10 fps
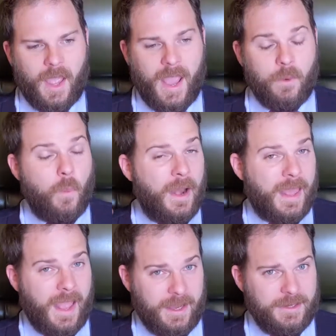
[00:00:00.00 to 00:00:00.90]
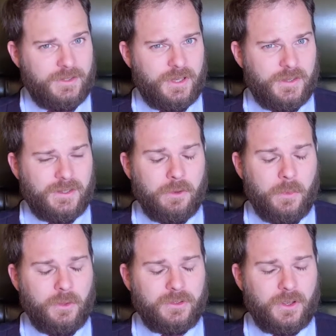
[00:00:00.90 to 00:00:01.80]
A well-aged single
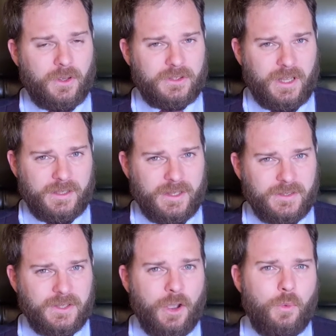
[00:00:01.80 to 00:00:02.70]
malt scotch like this